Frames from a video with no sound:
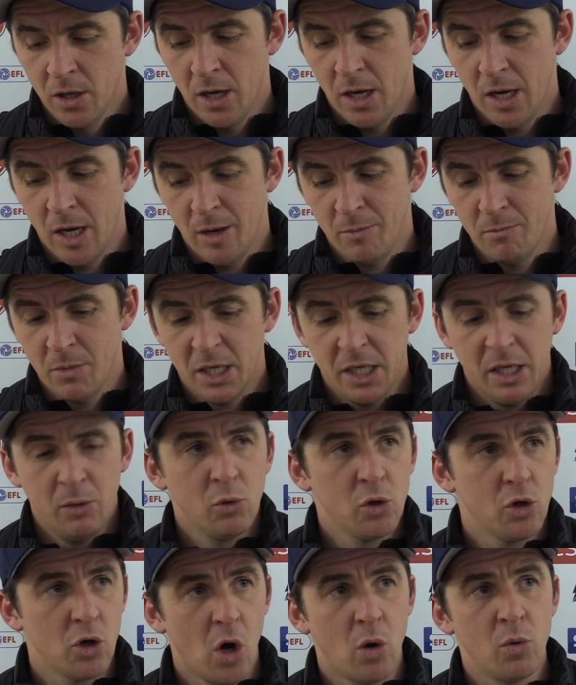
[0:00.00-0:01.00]
and
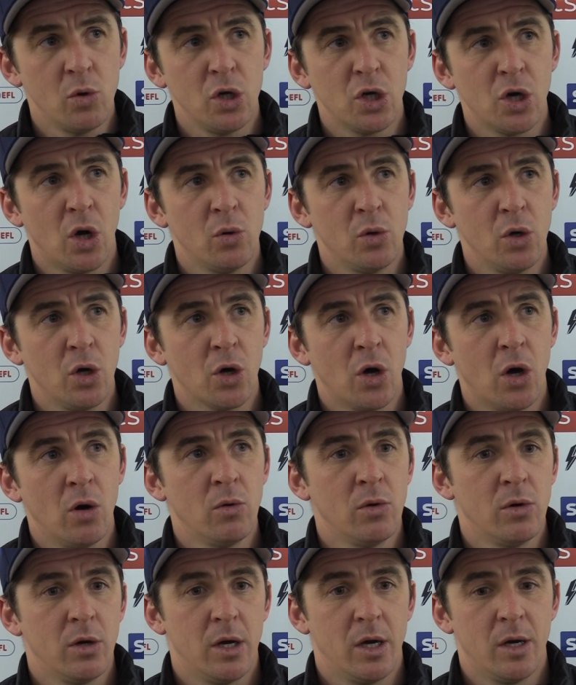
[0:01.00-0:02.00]
he will grow and grow and
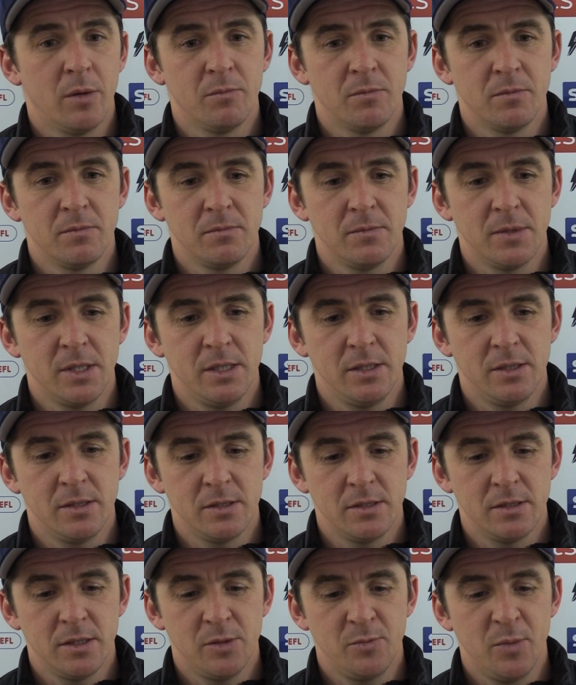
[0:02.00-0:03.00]
grow.
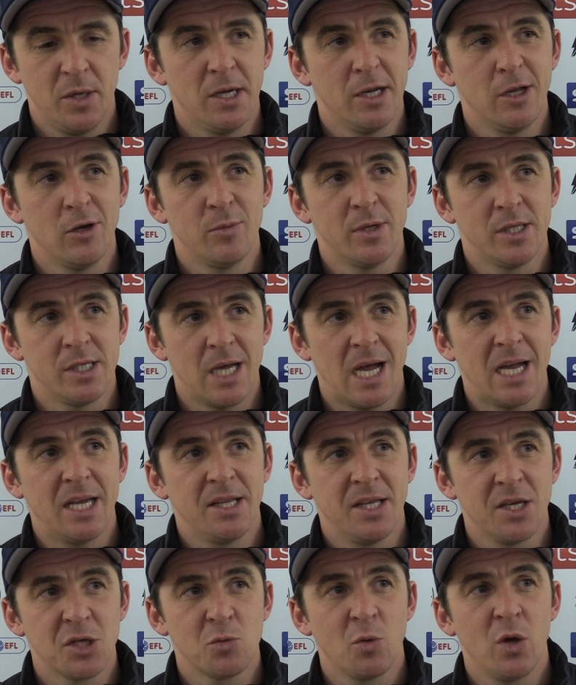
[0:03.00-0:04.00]
He's been a little bit
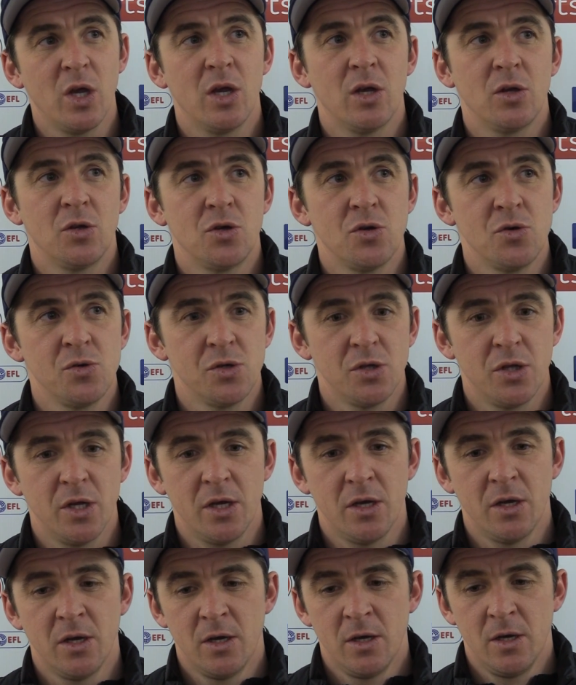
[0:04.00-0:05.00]
tired this week due to
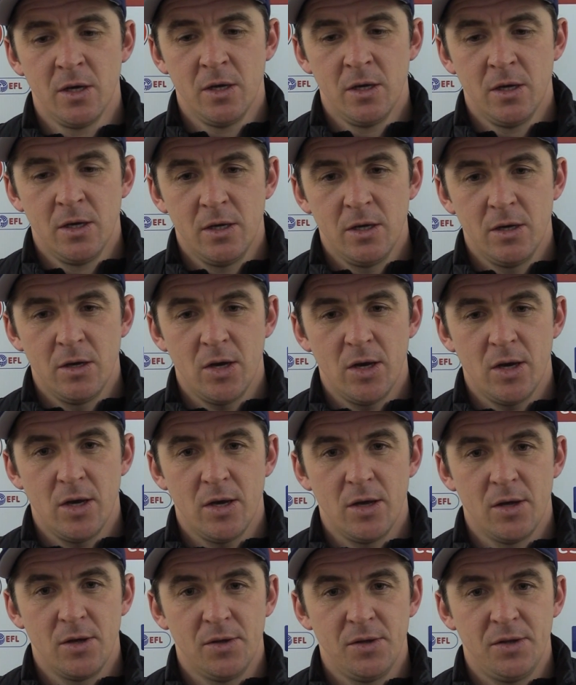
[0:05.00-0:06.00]
the
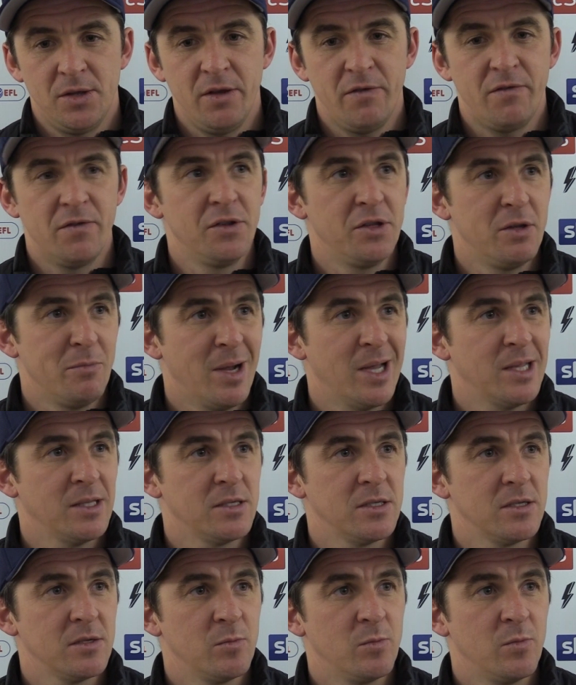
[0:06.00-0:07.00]
different
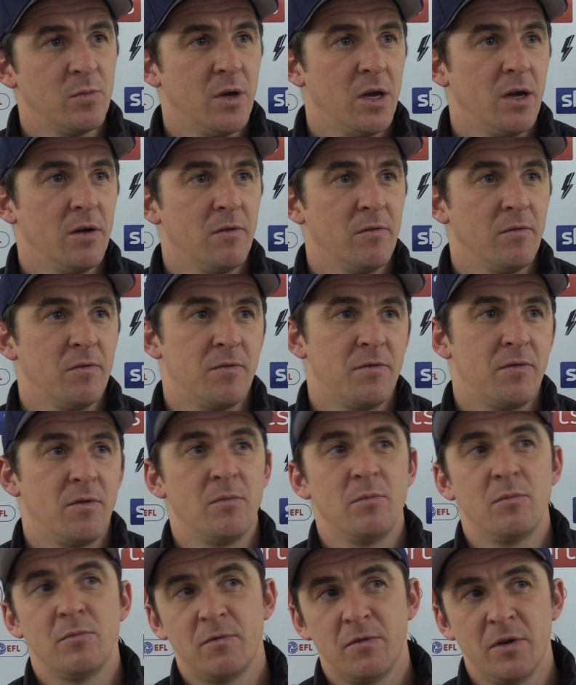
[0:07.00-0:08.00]
demands
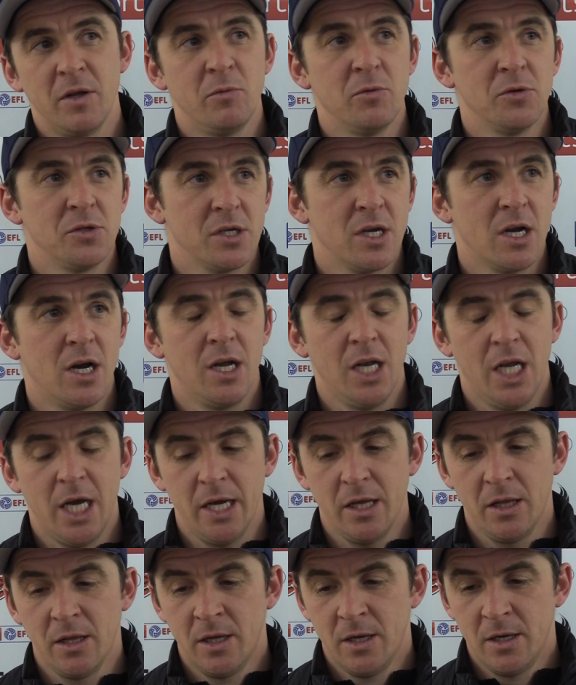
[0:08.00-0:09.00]
from Fleetwood to
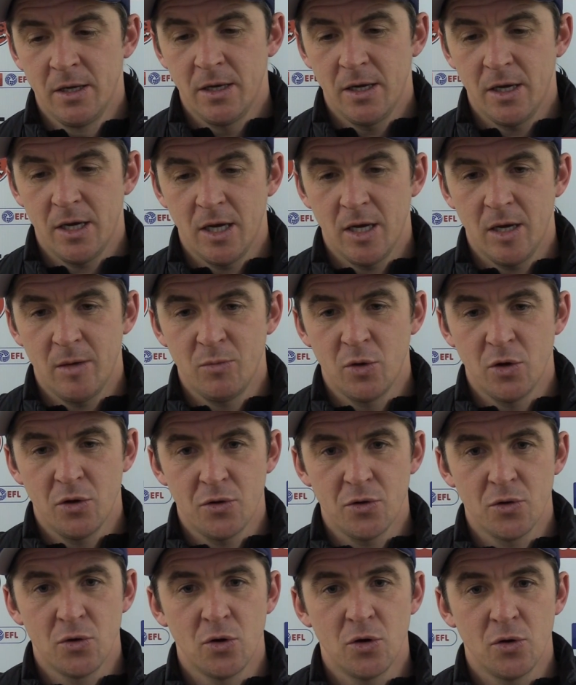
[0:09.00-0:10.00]
Carlisle, but
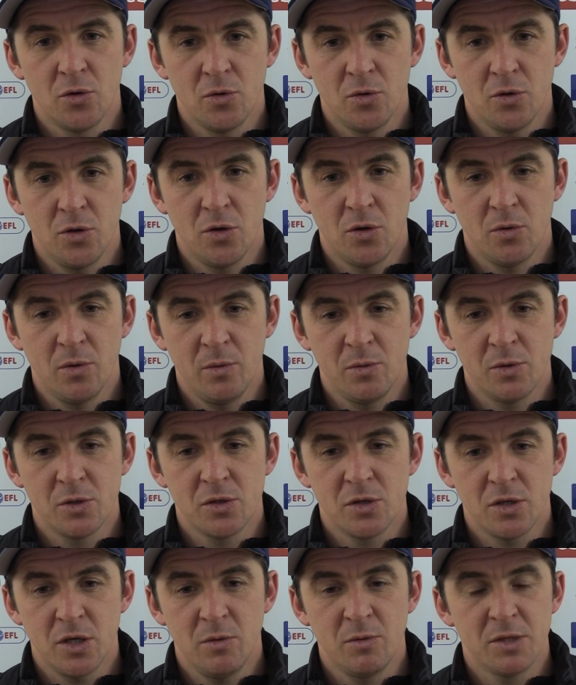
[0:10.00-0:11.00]
I thought he
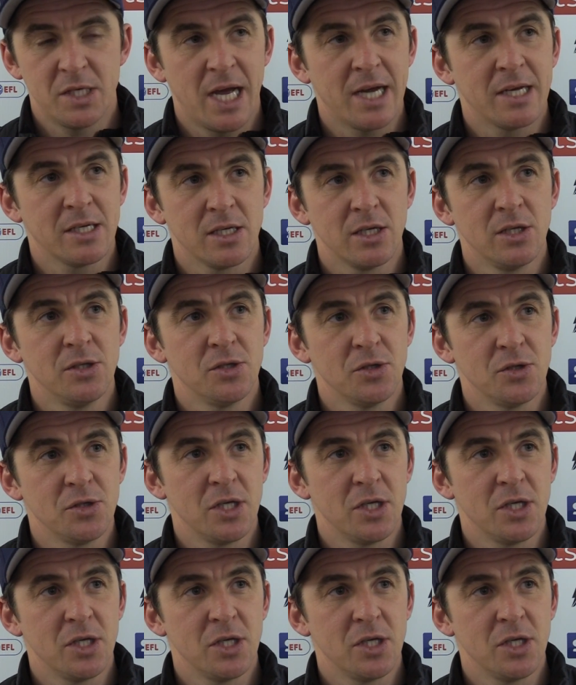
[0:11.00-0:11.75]
was excellent